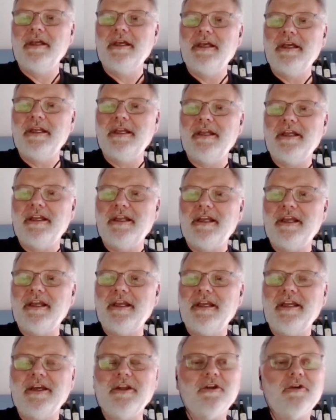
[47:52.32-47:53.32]
And
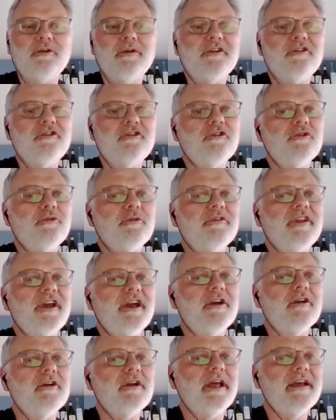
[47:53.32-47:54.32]
any other questions? Was
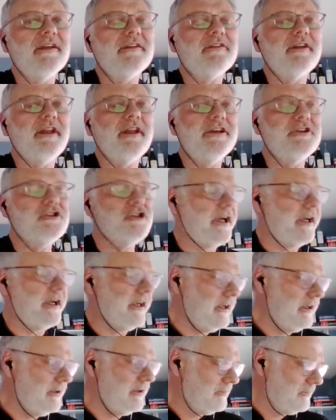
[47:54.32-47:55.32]
that your last slide,
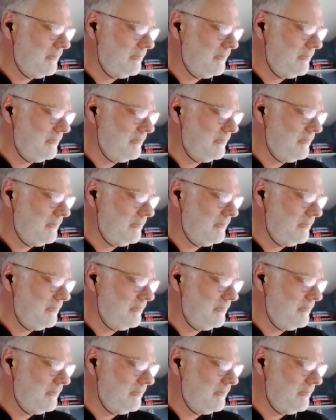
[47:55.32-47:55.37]
Jacky?